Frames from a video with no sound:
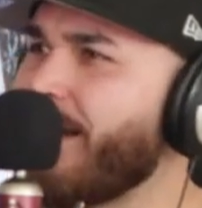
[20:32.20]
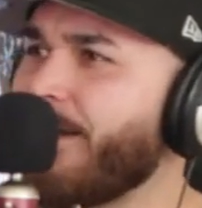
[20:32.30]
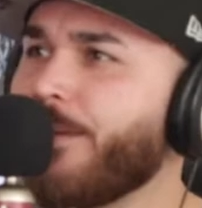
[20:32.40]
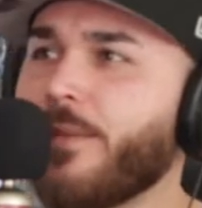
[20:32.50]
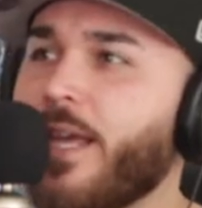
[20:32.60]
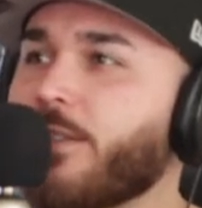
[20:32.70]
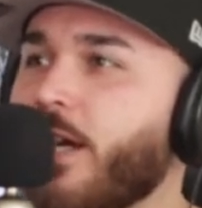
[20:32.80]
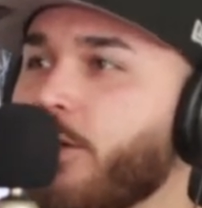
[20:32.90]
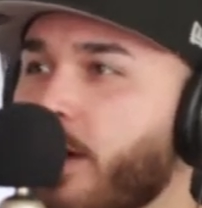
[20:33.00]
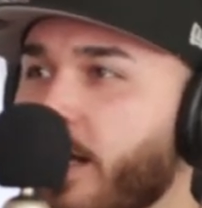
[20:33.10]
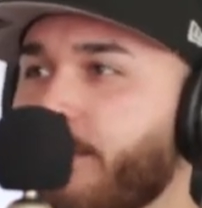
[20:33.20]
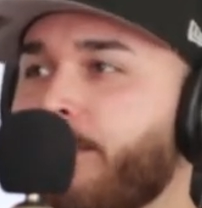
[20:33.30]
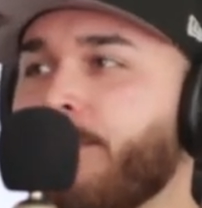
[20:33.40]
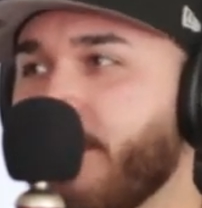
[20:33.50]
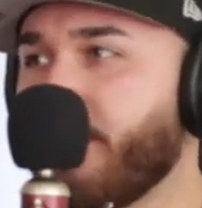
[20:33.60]
Like that's, that's how, how you gotta
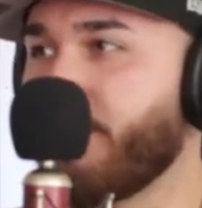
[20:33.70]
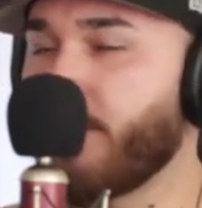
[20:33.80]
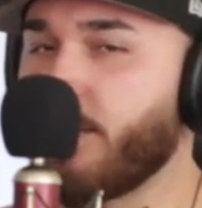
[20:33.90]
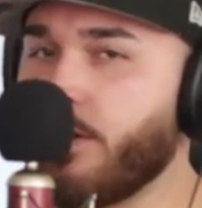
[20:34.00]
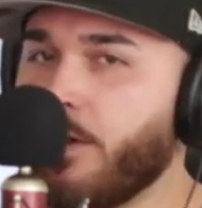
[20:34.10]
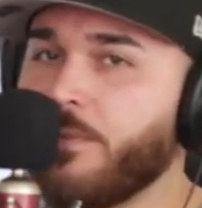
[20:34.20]
go. That's you know?